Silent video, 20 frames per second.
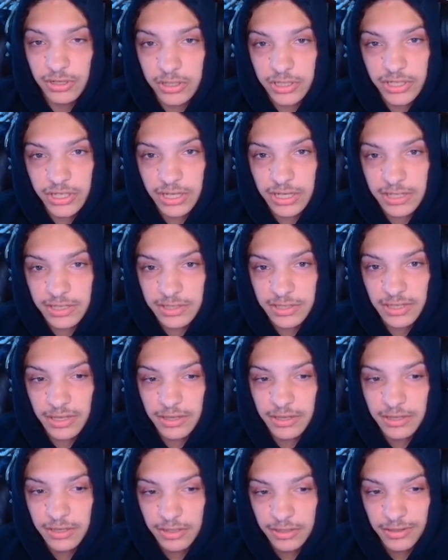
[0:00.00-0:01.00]
chest
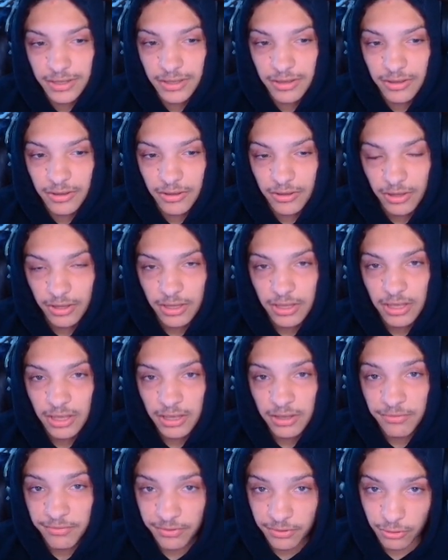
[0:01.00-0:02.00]

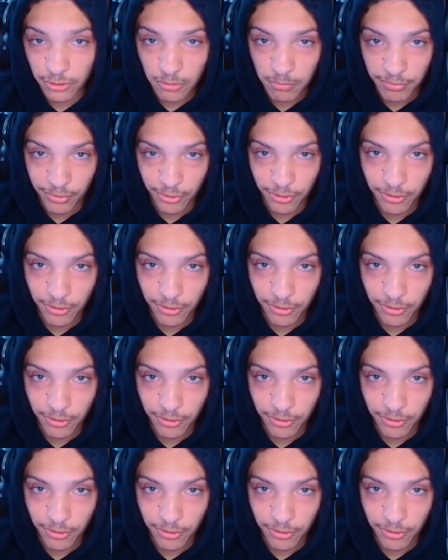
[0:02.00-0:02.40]
if you're a pro